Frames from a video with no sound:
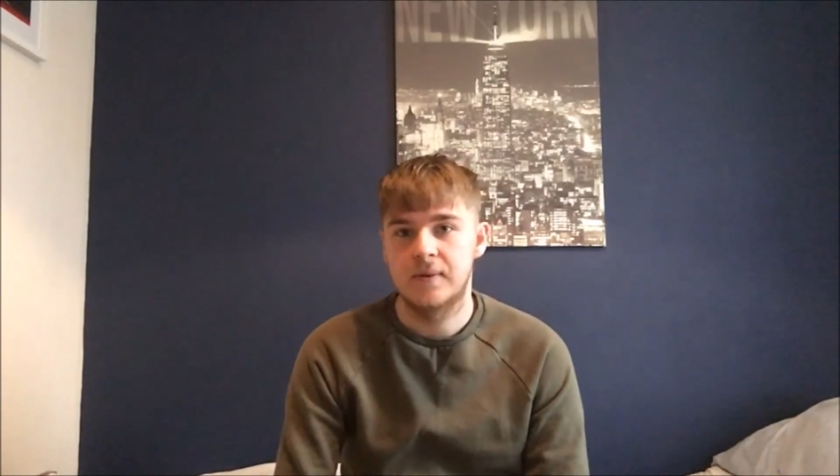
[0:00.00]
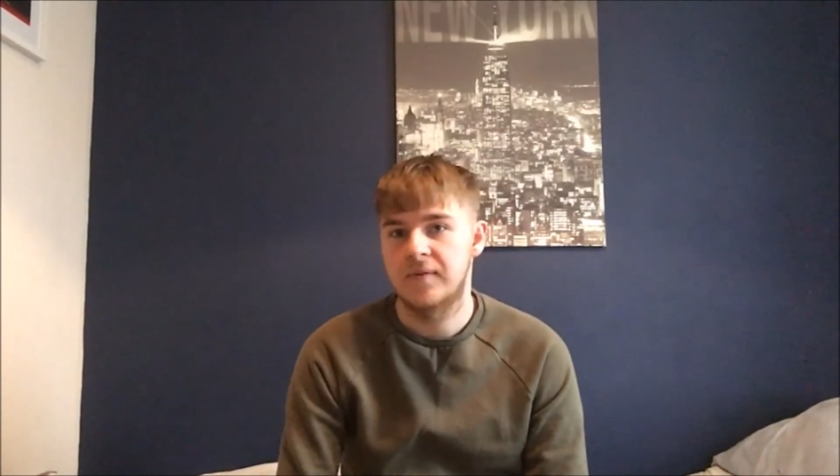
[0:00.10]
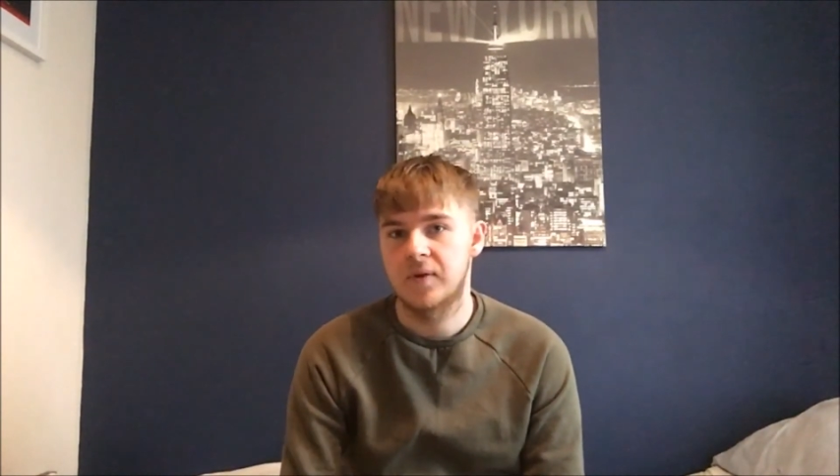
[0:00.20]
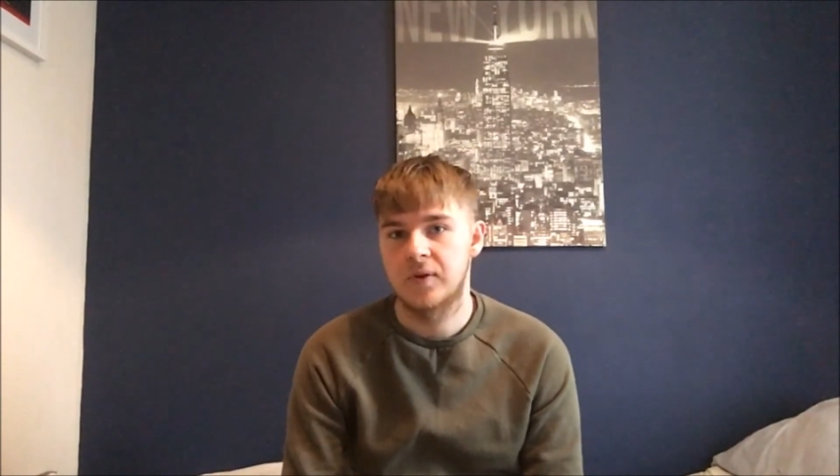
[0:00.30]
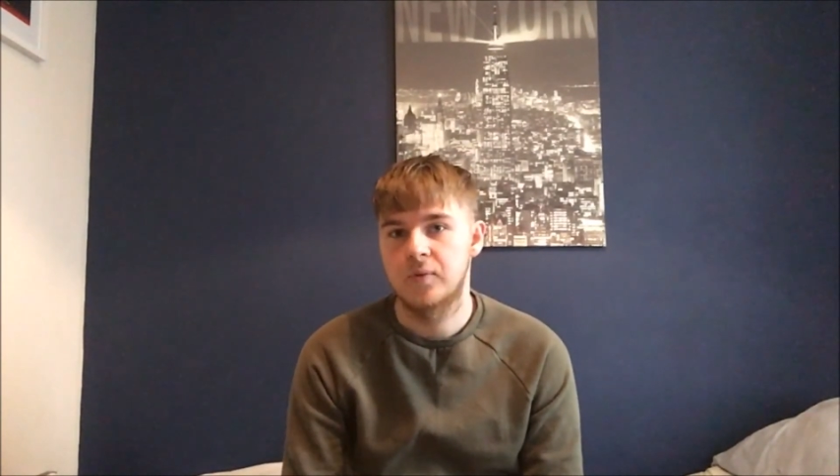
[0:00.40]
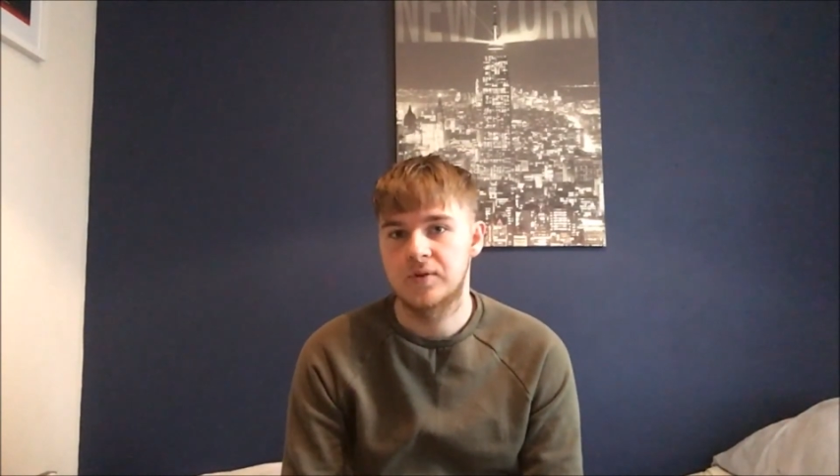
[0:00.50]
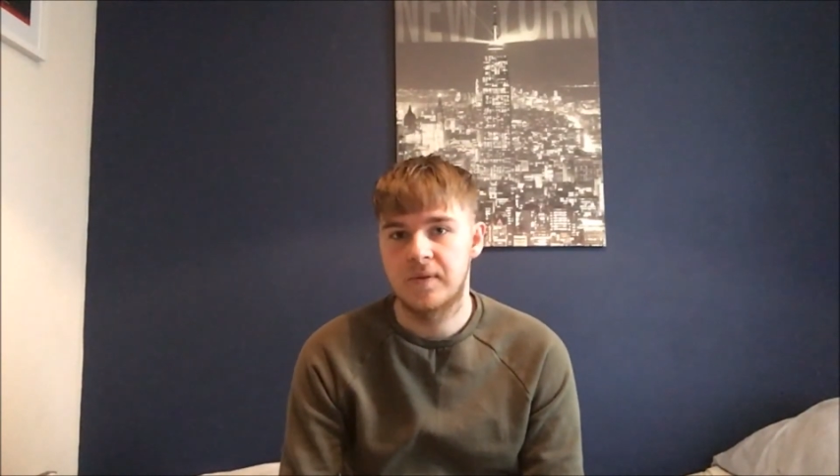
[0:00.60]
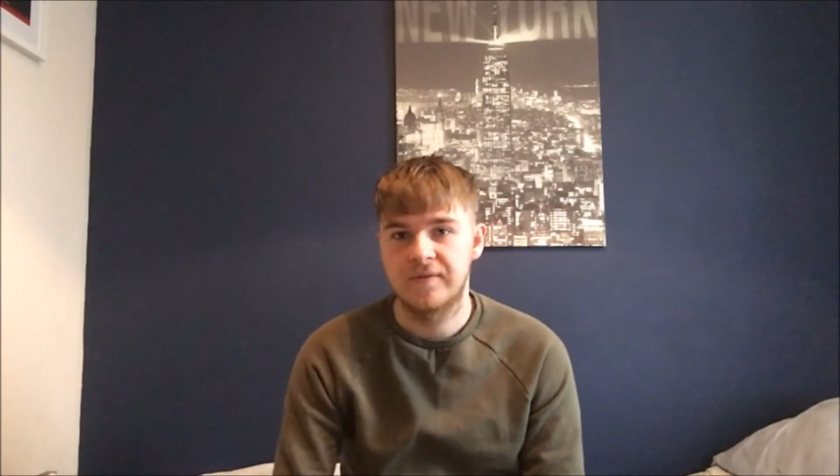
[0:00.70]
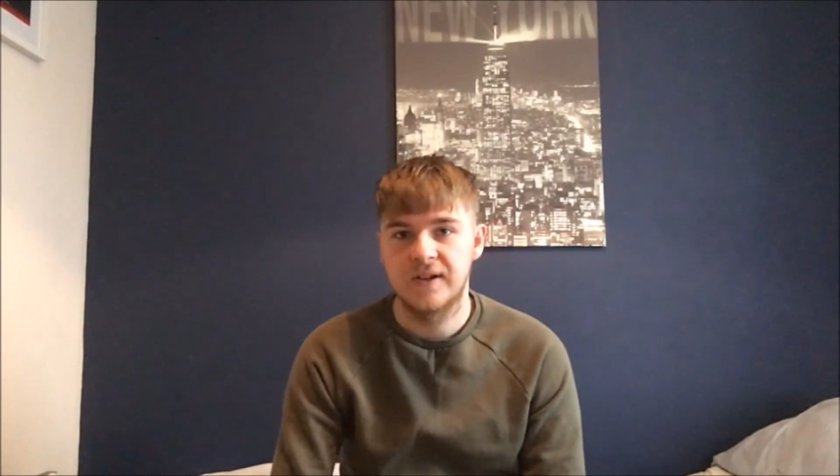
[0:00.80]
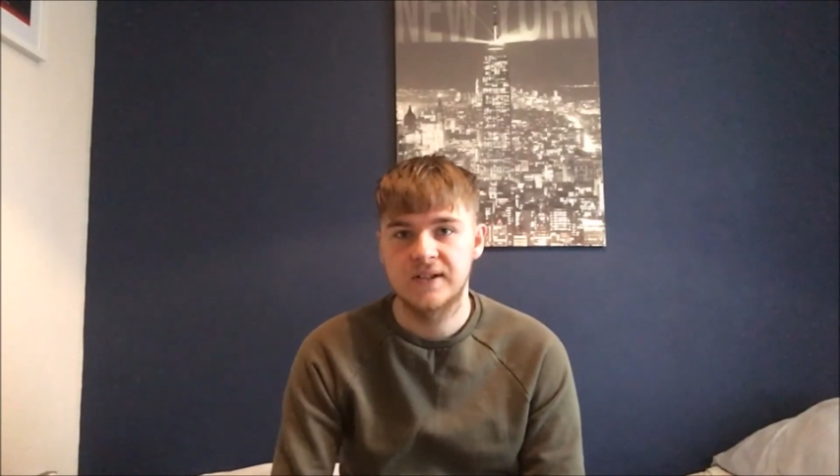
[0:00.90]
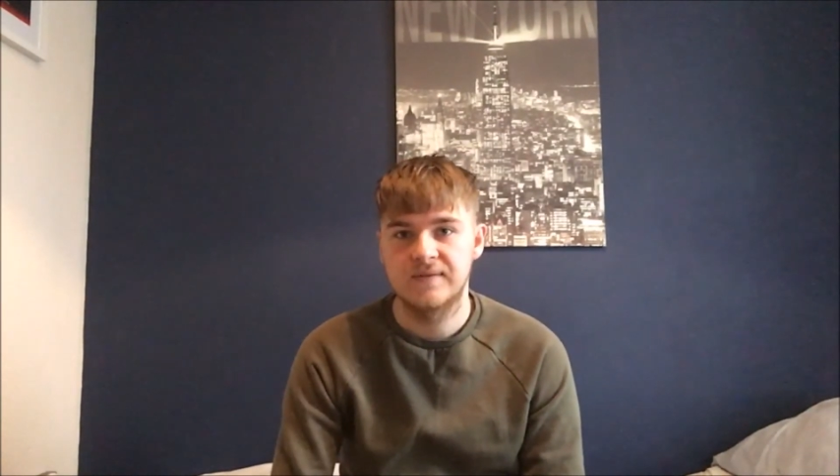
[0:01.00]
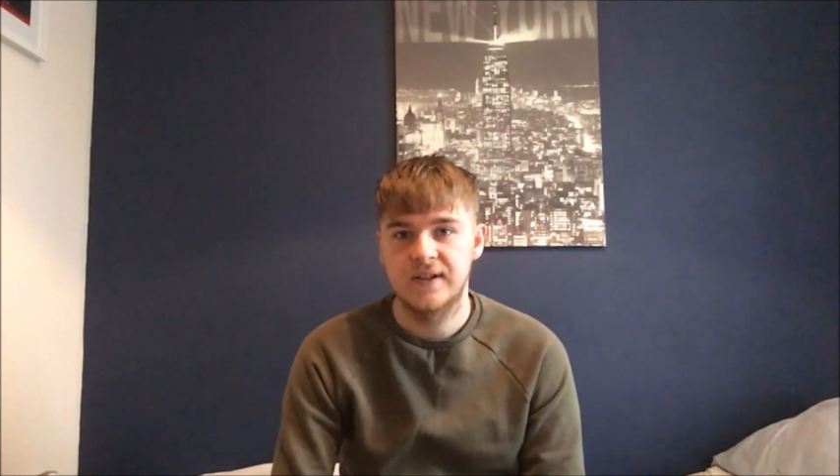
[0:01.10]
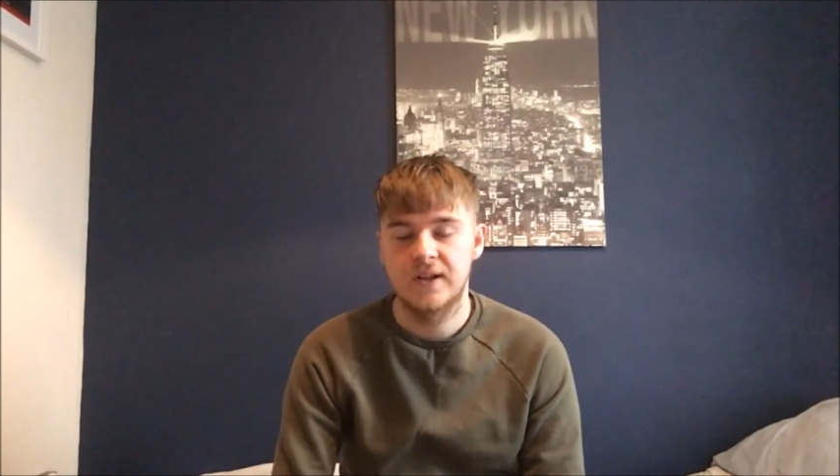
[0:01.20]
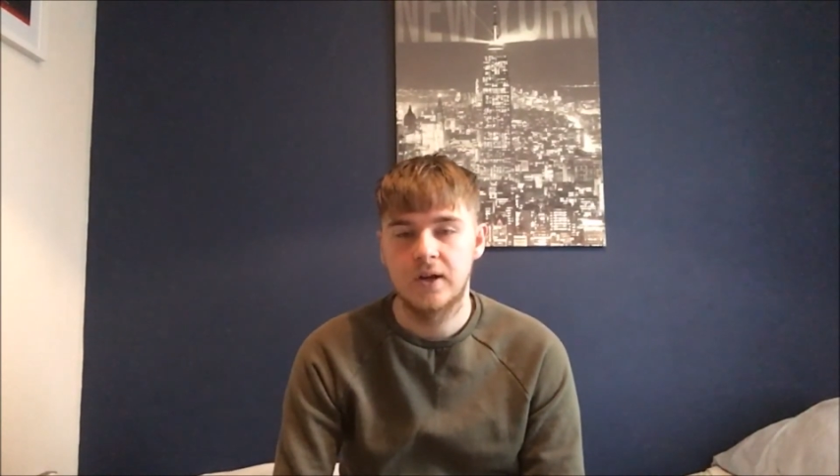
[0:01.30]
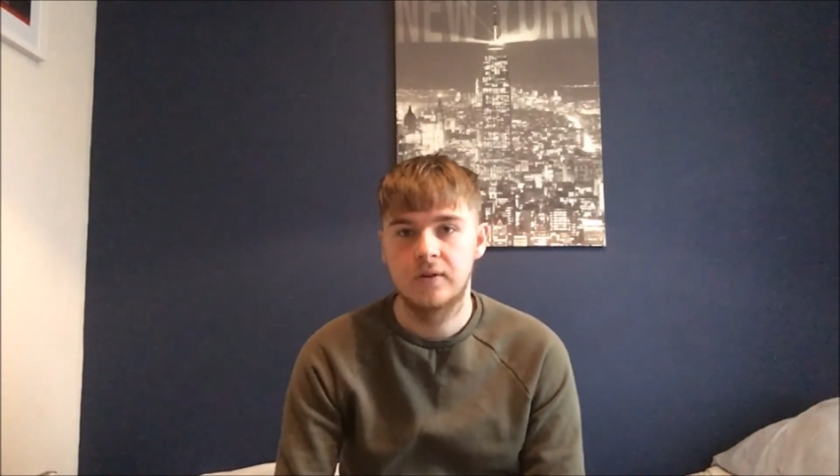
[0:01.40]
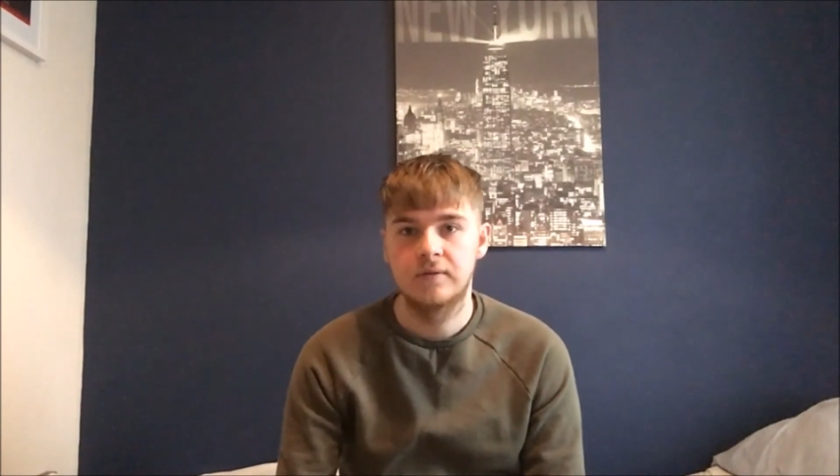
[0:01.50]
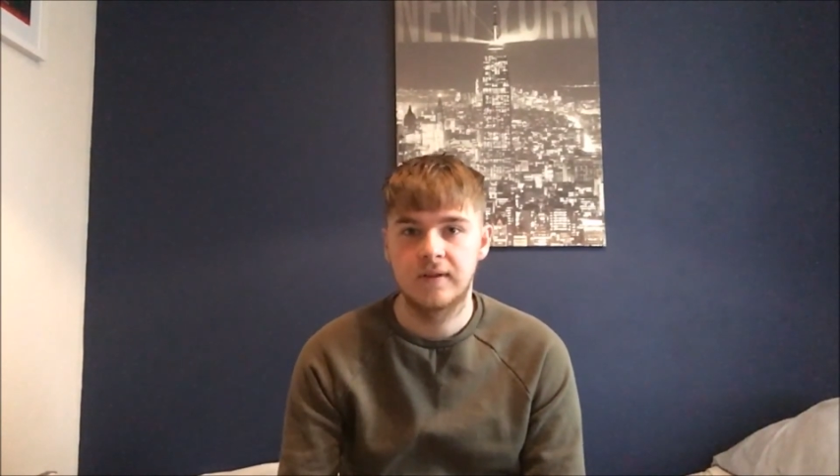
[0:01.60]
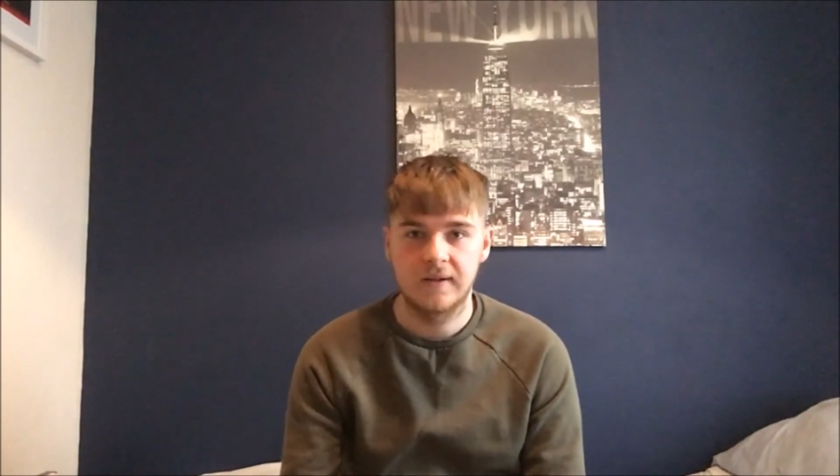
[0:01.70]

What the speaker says: everyone who watched my first video,